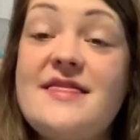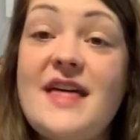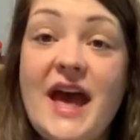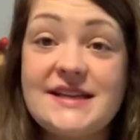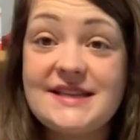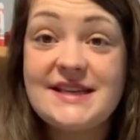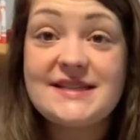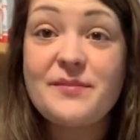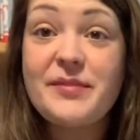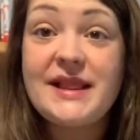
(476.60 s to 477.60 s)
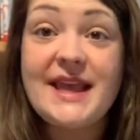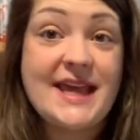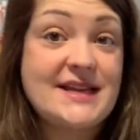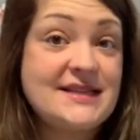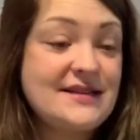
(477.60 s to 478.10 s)
That is a
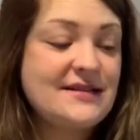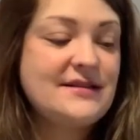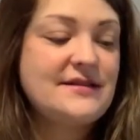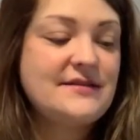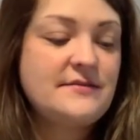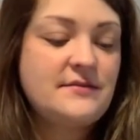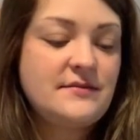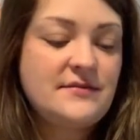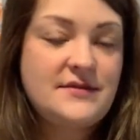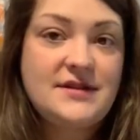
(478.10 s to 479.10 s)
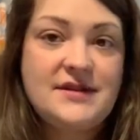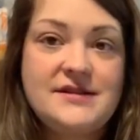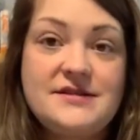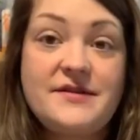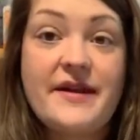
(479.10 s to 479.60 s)
plant.
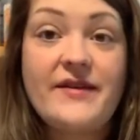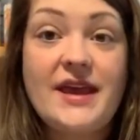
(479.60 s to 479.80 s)
So we have